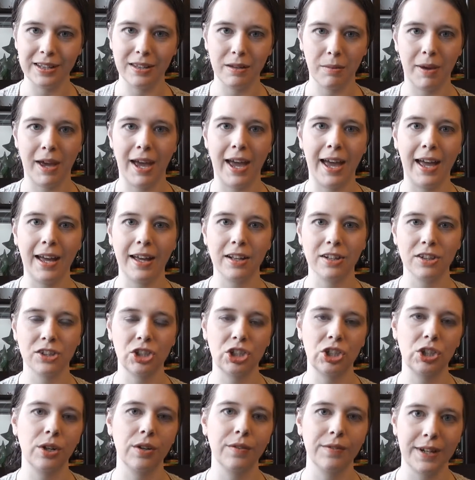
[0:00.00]
in the bag, and
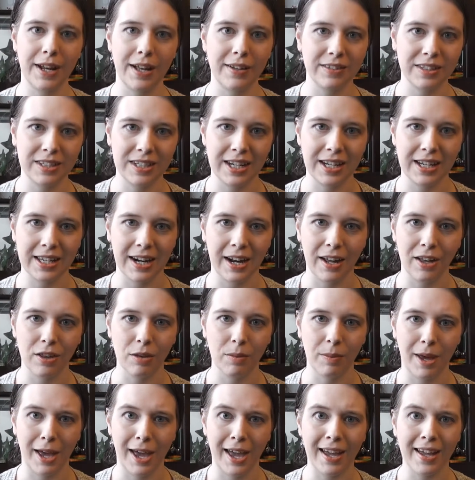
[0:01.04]
so you don't even have to take it out of
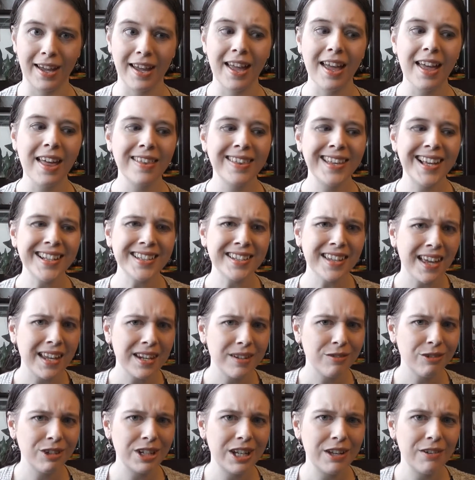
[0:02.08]
the bag. That's
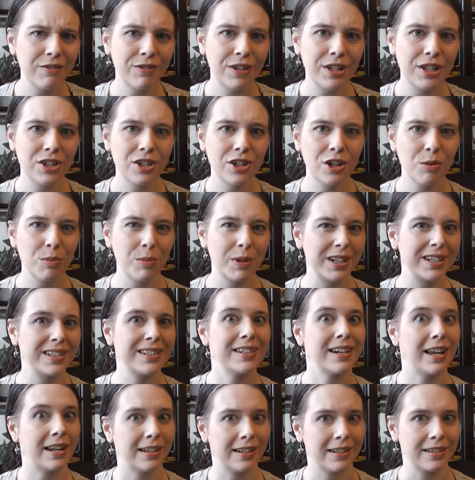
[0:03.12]
kind of a neat feature, but
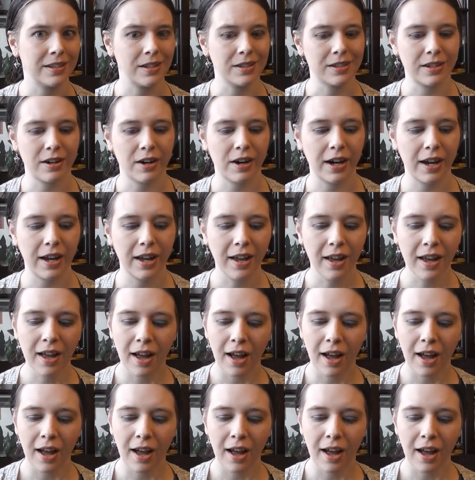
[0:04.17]
it's not necessary.